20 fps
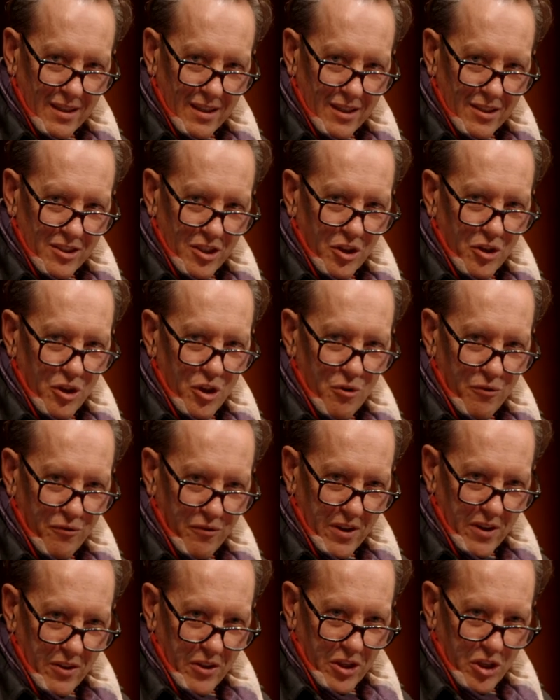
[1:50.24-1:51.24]
So do you
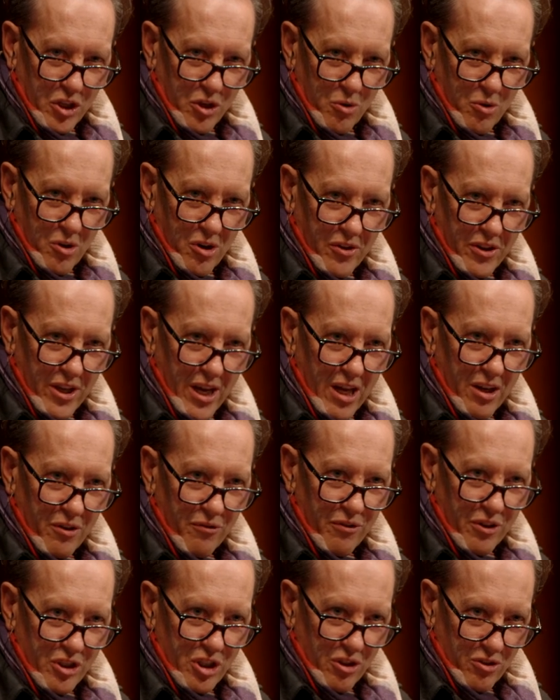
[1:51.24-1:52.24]
feel that you are the
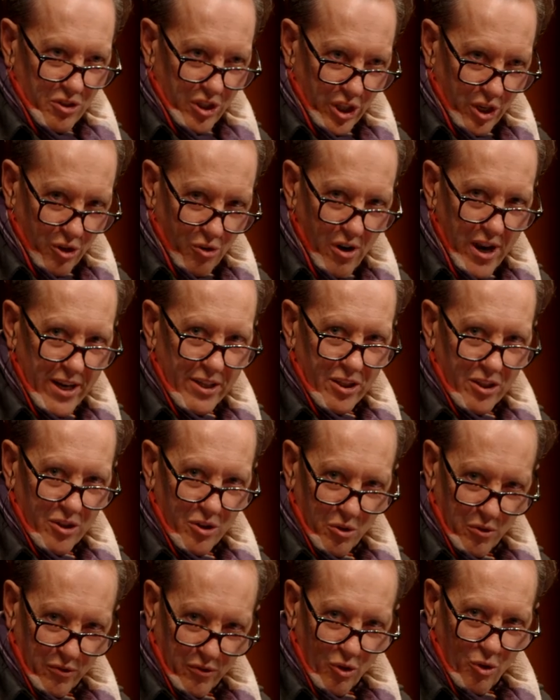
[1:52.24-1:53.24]
unofficial curator
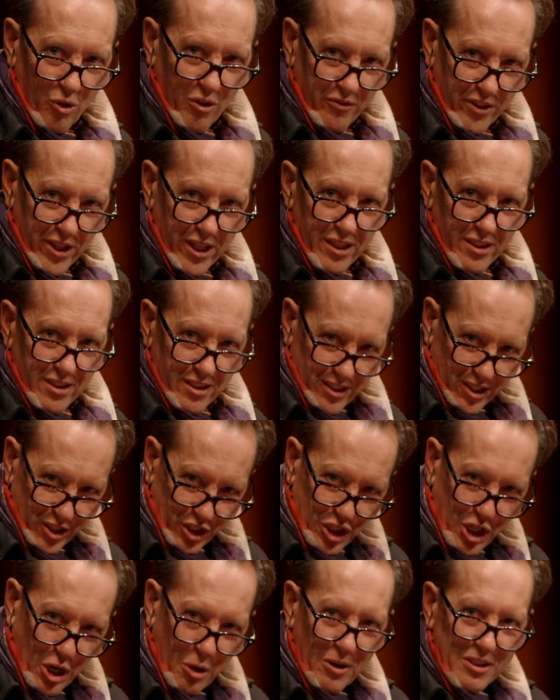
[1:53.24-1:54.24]
of all of this to
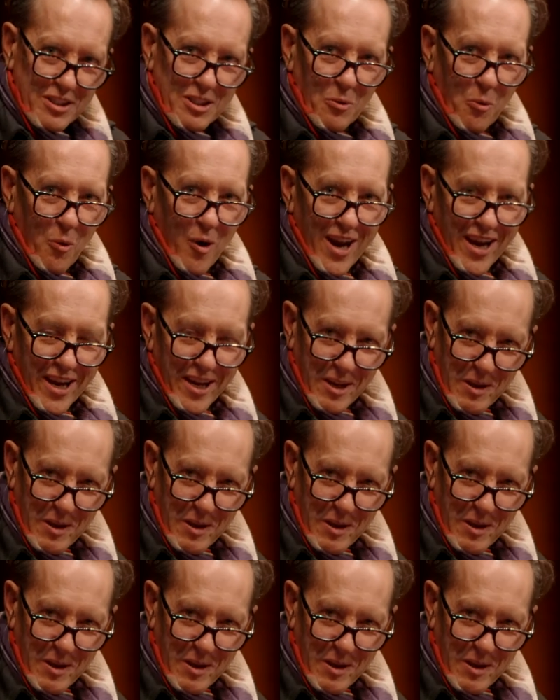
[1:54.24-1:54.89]
show us the way?